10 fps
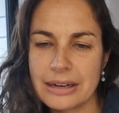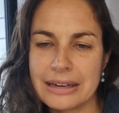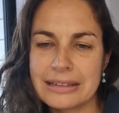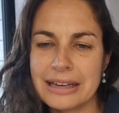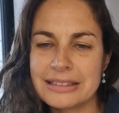
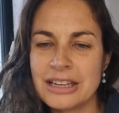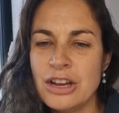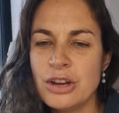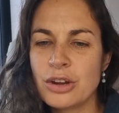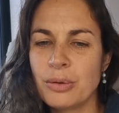And that's
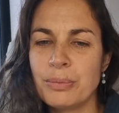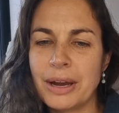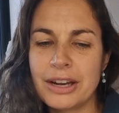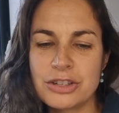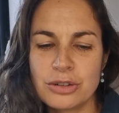
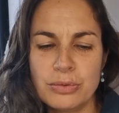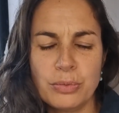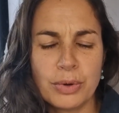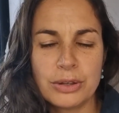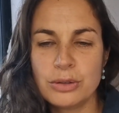compassion.
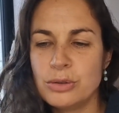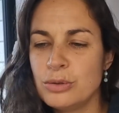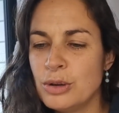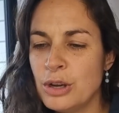Whether you